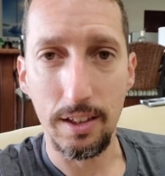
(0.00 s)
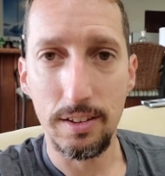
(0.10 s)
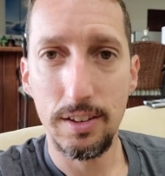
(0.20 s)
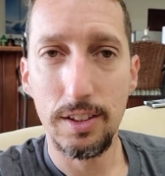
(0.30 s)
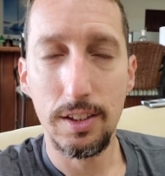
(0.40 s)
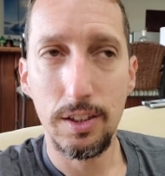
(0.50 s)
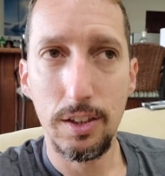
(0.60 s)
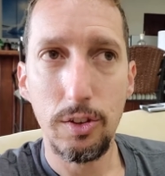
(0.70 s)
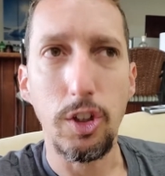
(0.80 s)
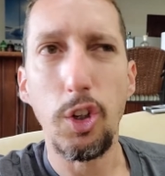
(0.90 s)

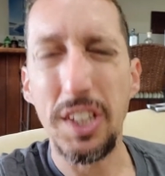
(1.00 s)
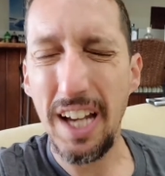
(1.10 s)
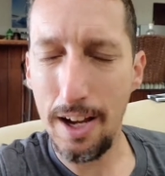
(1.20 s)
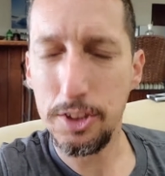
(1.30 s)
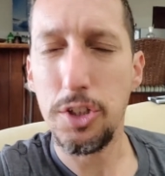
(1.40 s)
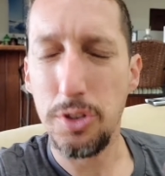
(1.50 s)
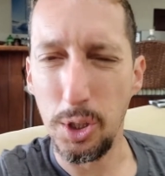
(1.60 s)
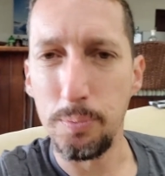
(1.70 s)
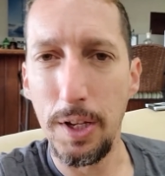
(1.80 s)
We can only consciously or